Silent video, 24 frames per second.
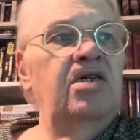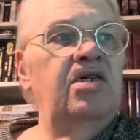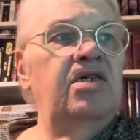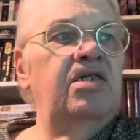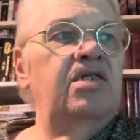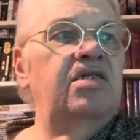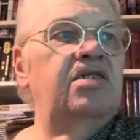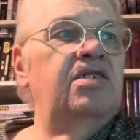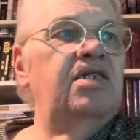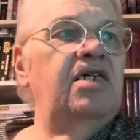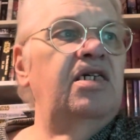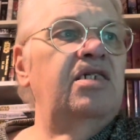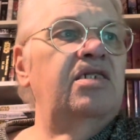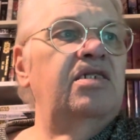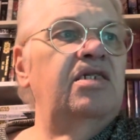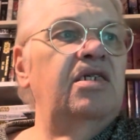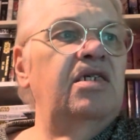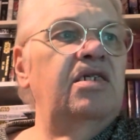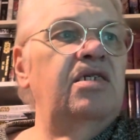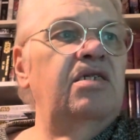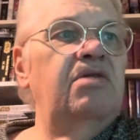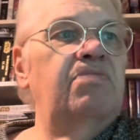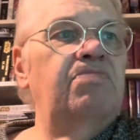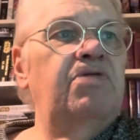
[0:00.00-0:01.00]
It says
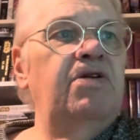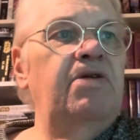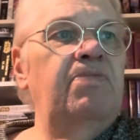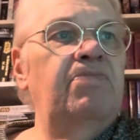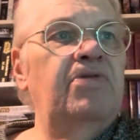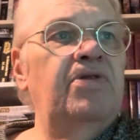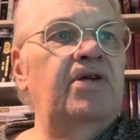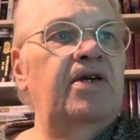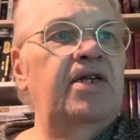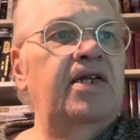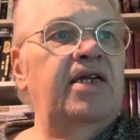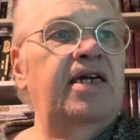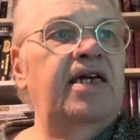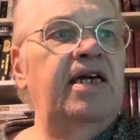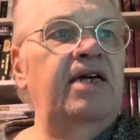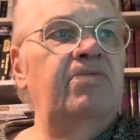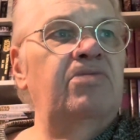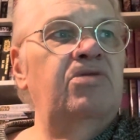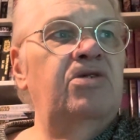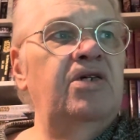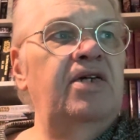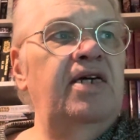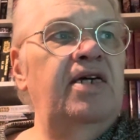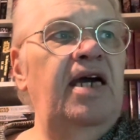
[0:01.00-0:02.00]
that the people that came
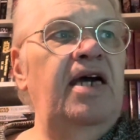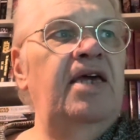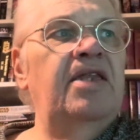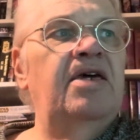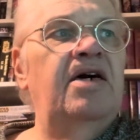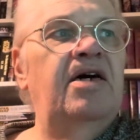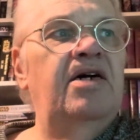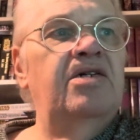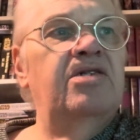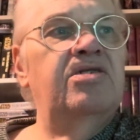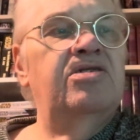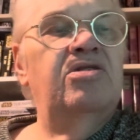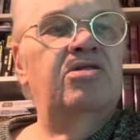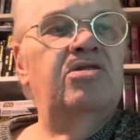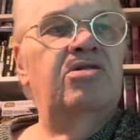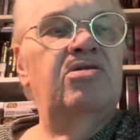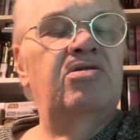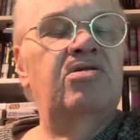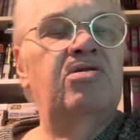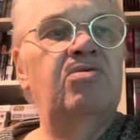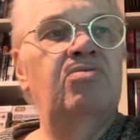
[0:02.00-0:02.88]
together to